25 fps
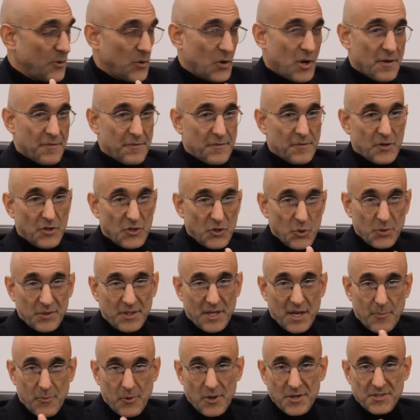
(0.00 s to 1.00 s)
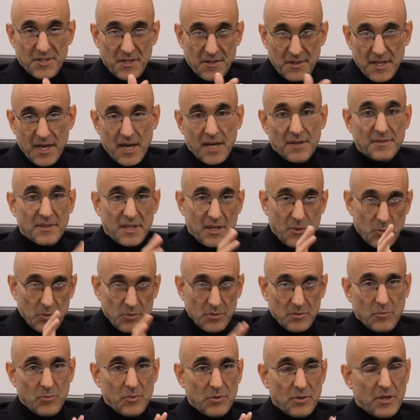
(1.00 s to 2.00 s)
off doing the operation than not, then
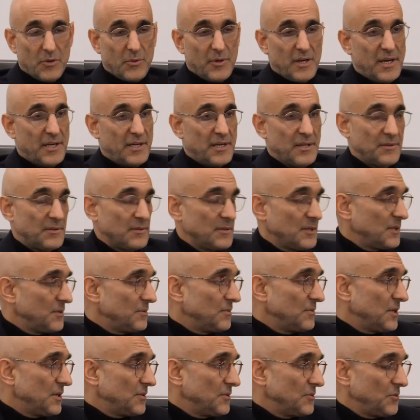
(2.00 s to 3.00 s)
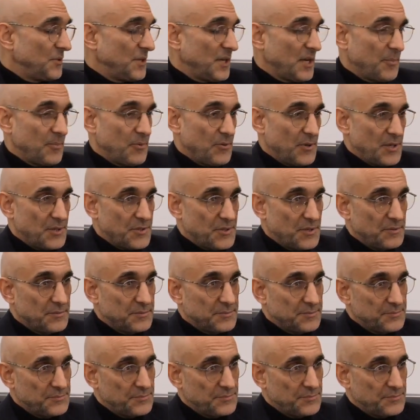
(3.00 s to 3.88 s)
we'll go ahead and do the operation.